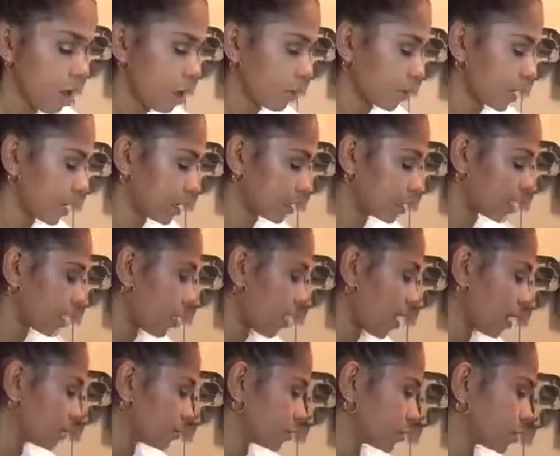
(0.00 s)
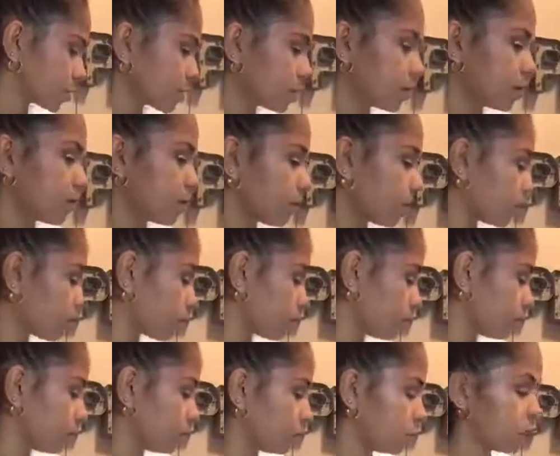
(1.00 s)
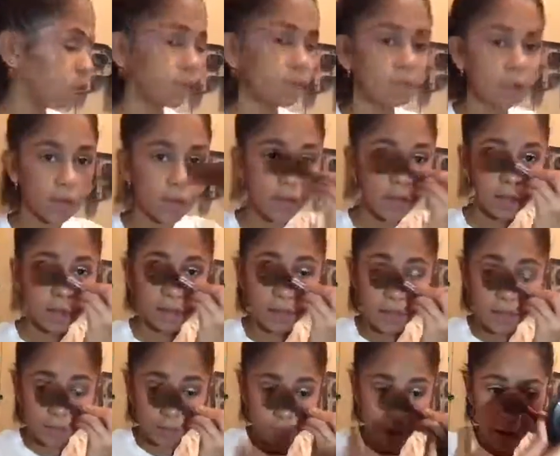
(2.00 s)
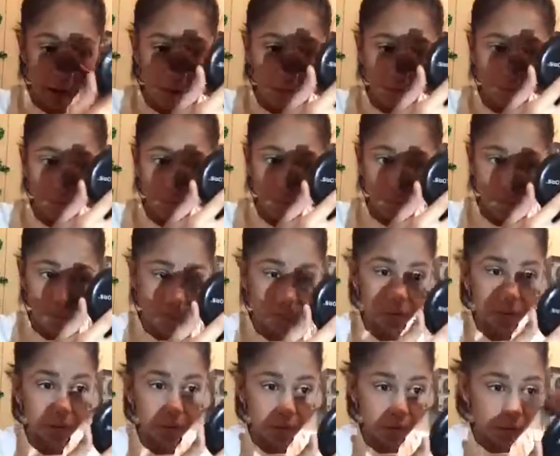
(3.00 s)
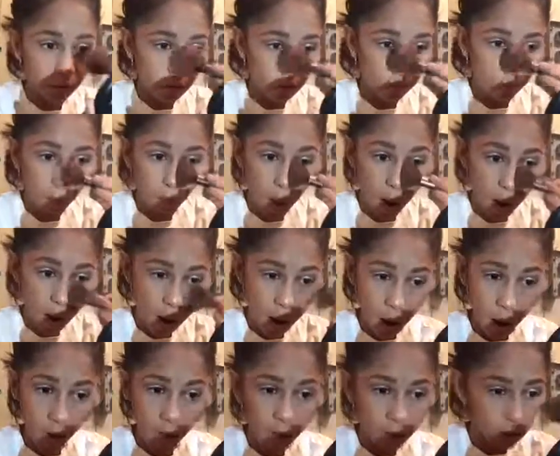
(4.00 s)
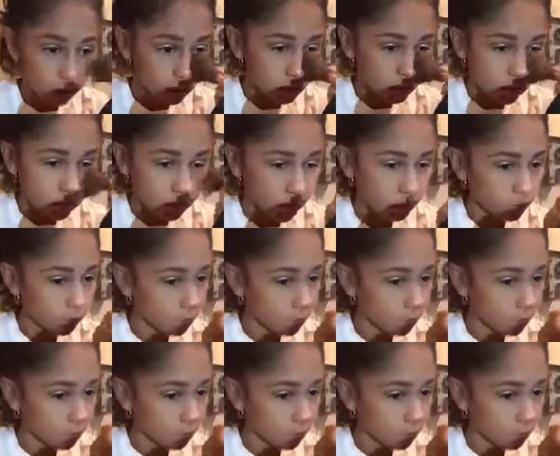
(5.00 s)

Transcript: Okay, so I'm just gonna remove this powder from underneath my eyes.